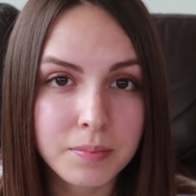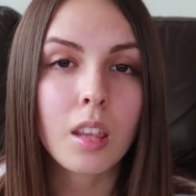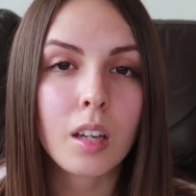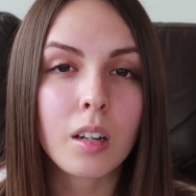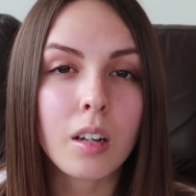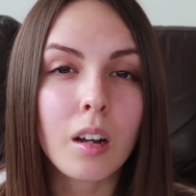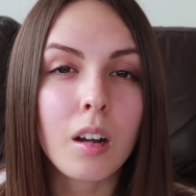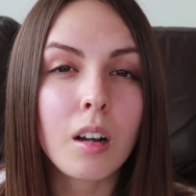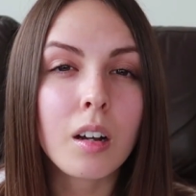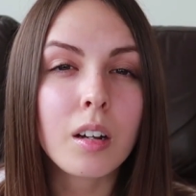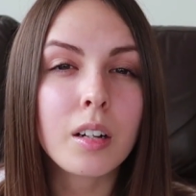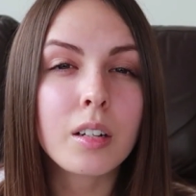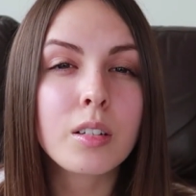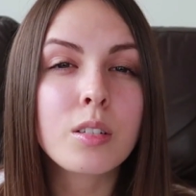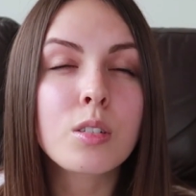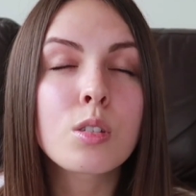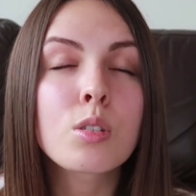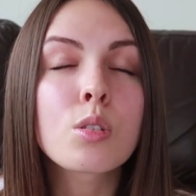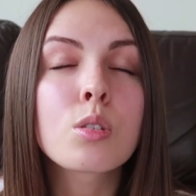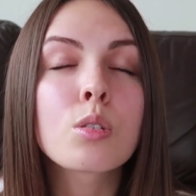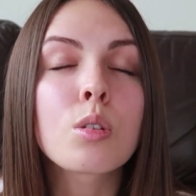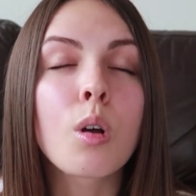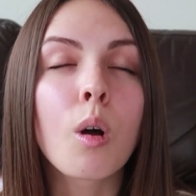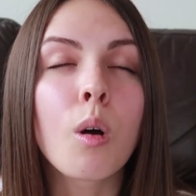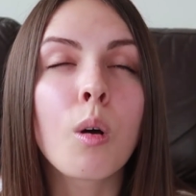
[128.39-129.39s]
There are
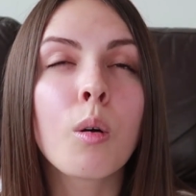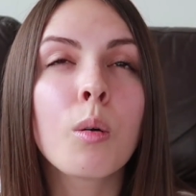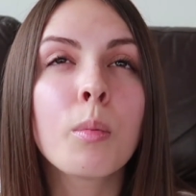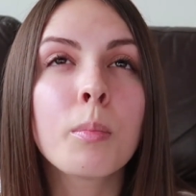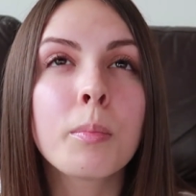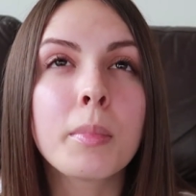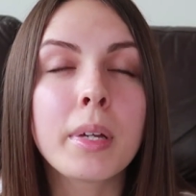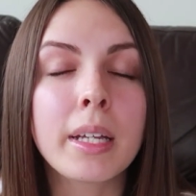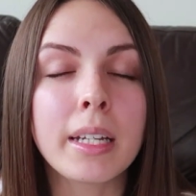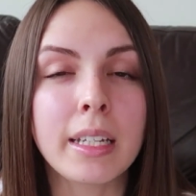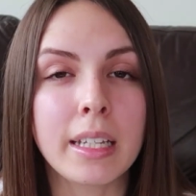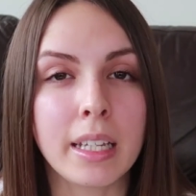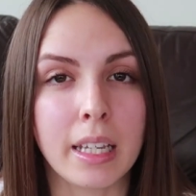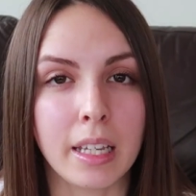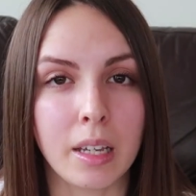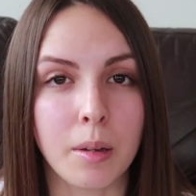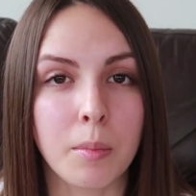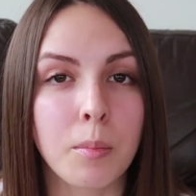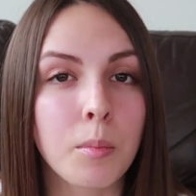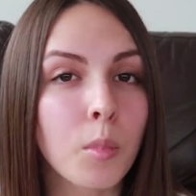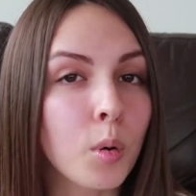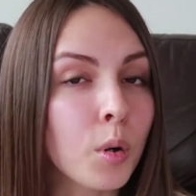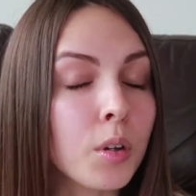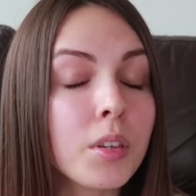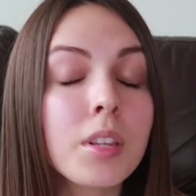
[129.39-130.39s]
so many,
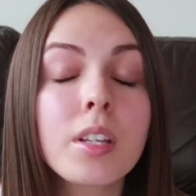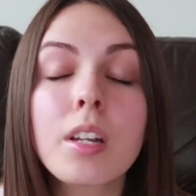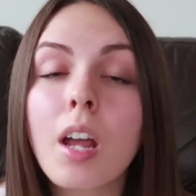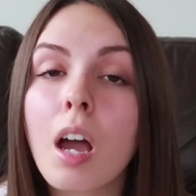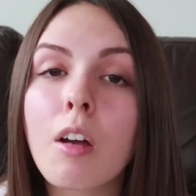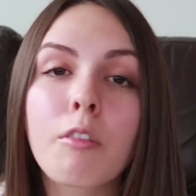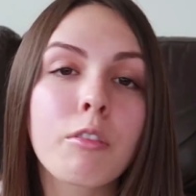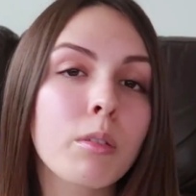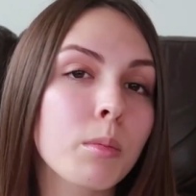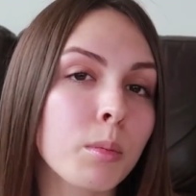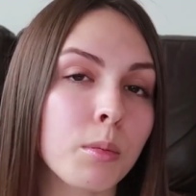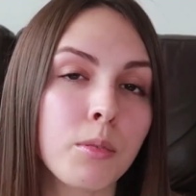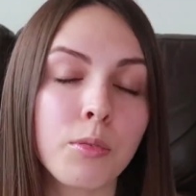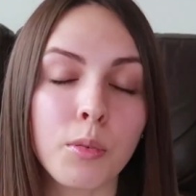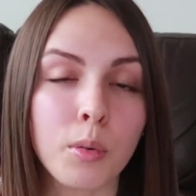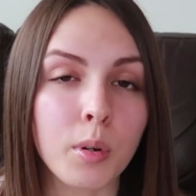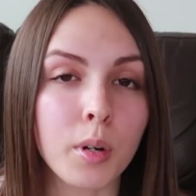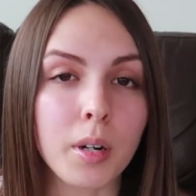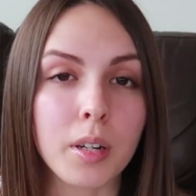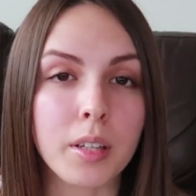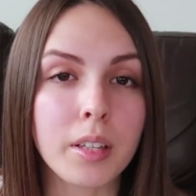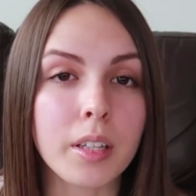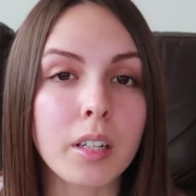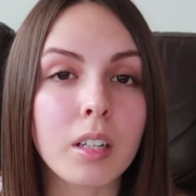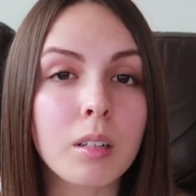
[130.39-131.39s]
more than ever
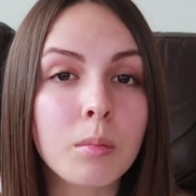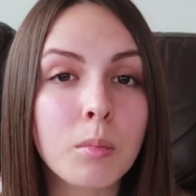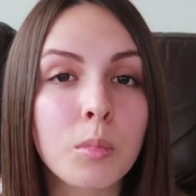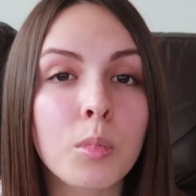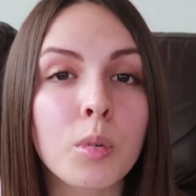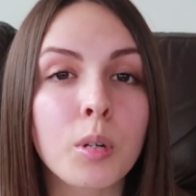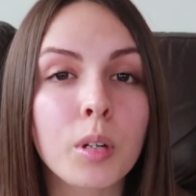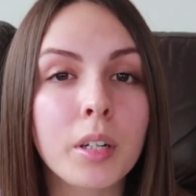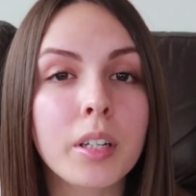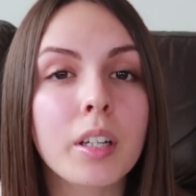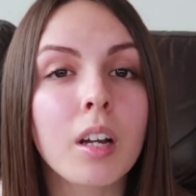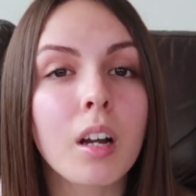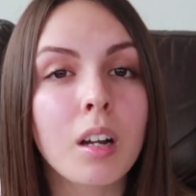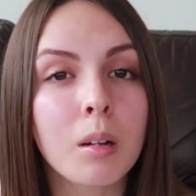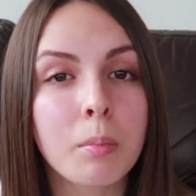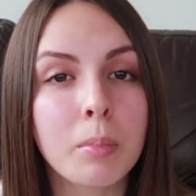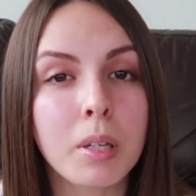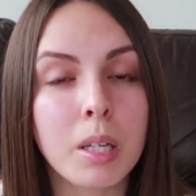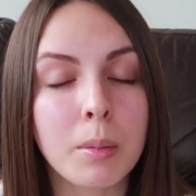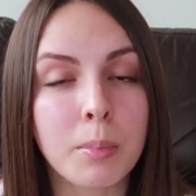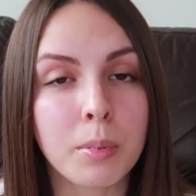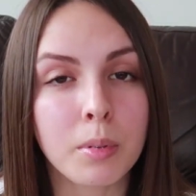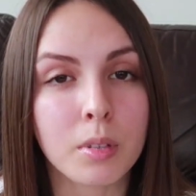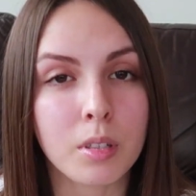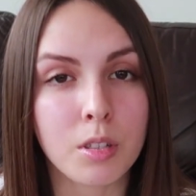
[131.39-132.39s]
before. There are more young
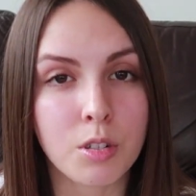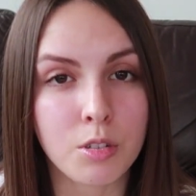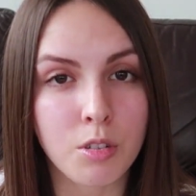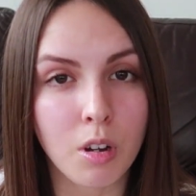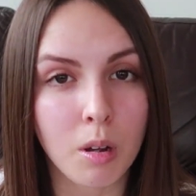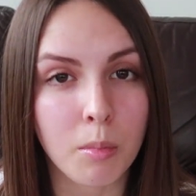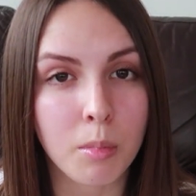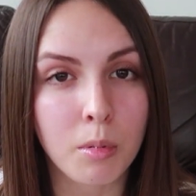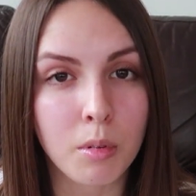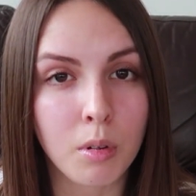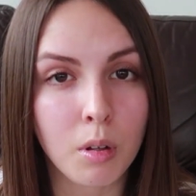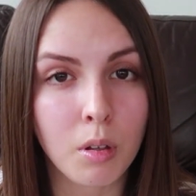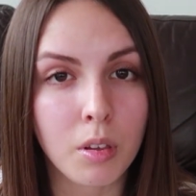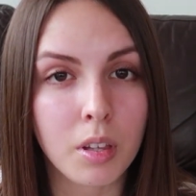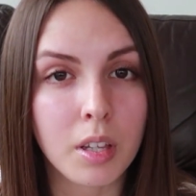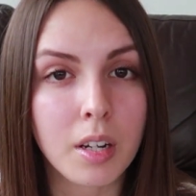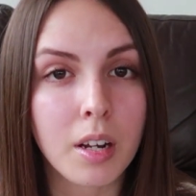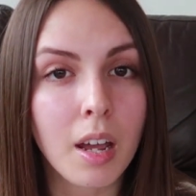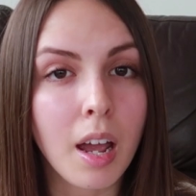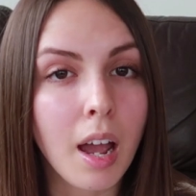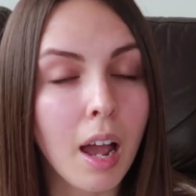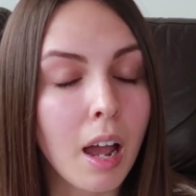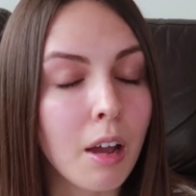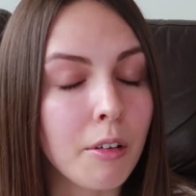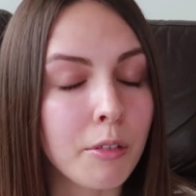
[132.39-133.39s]
people in trouble
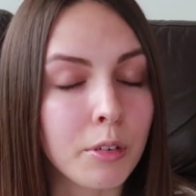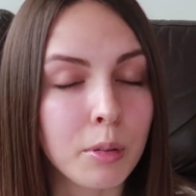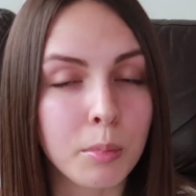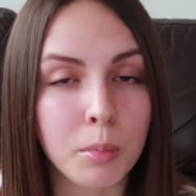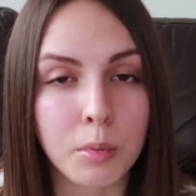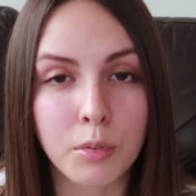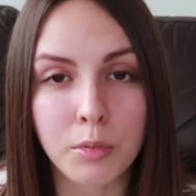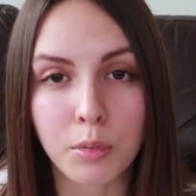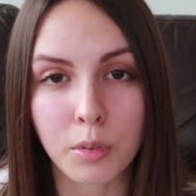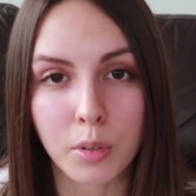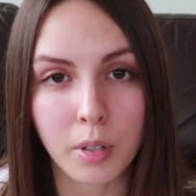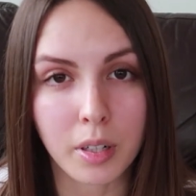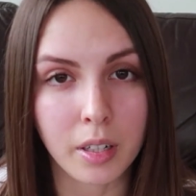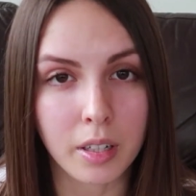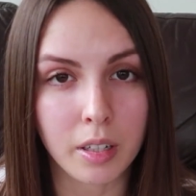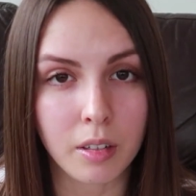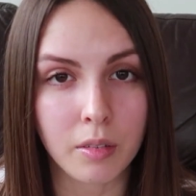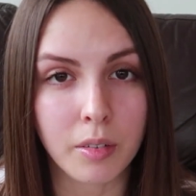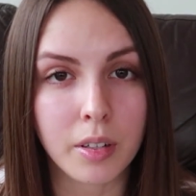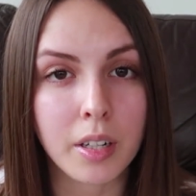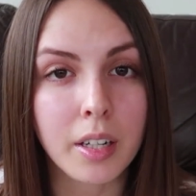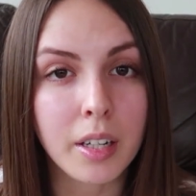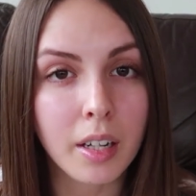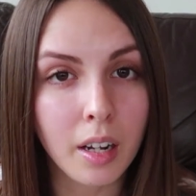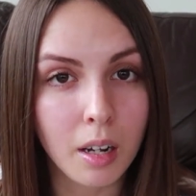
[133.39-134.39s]
than ever before
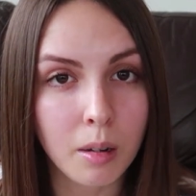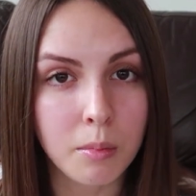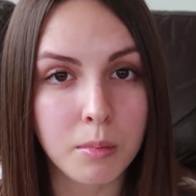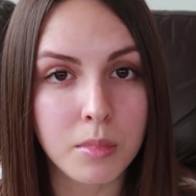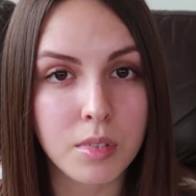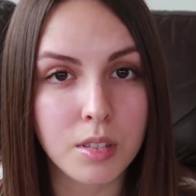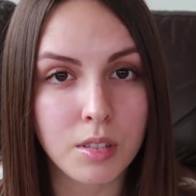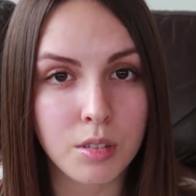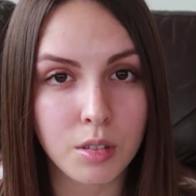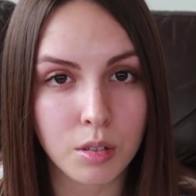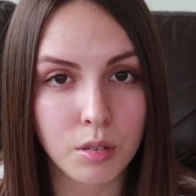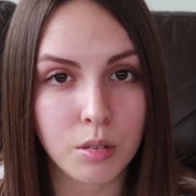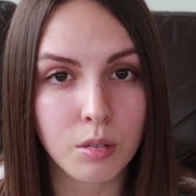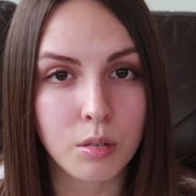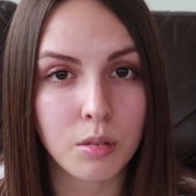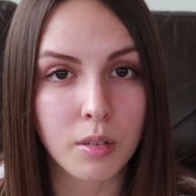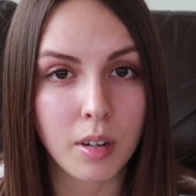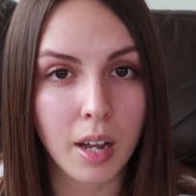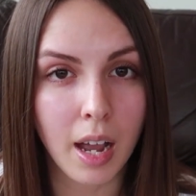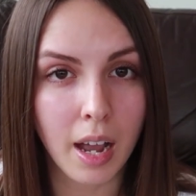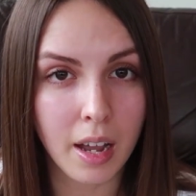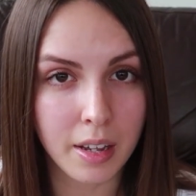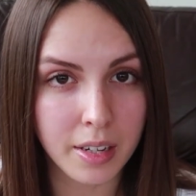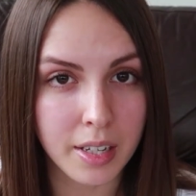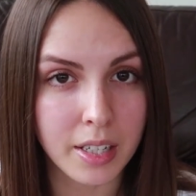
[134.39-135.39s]
when it comes
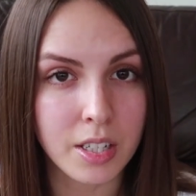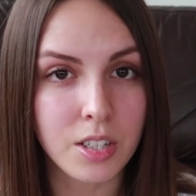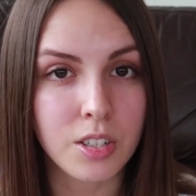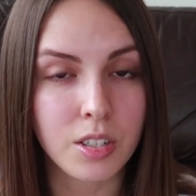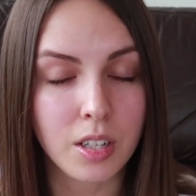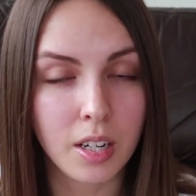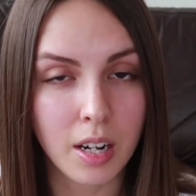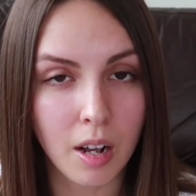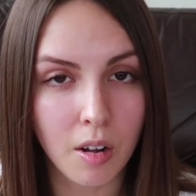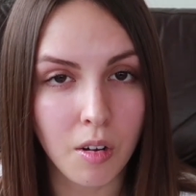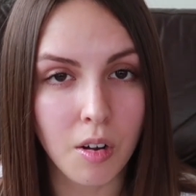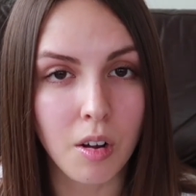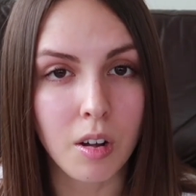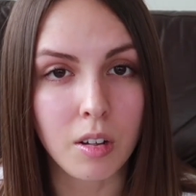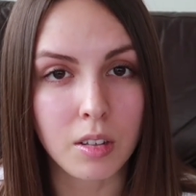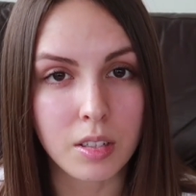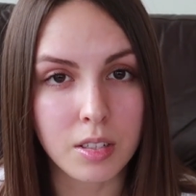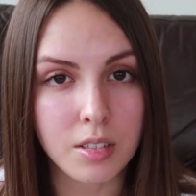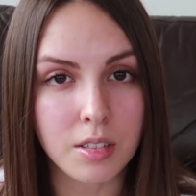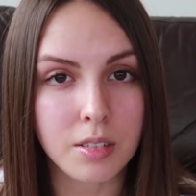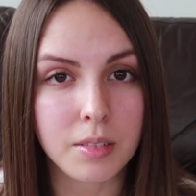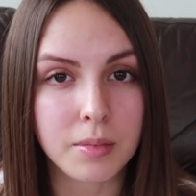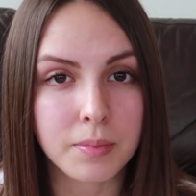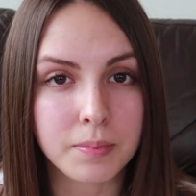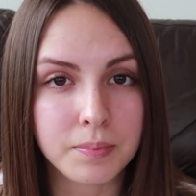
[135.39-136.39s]
to addiction and
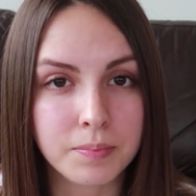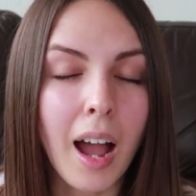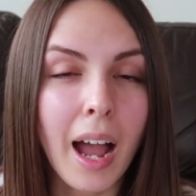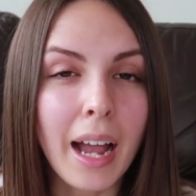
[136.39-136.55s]
alcoholism.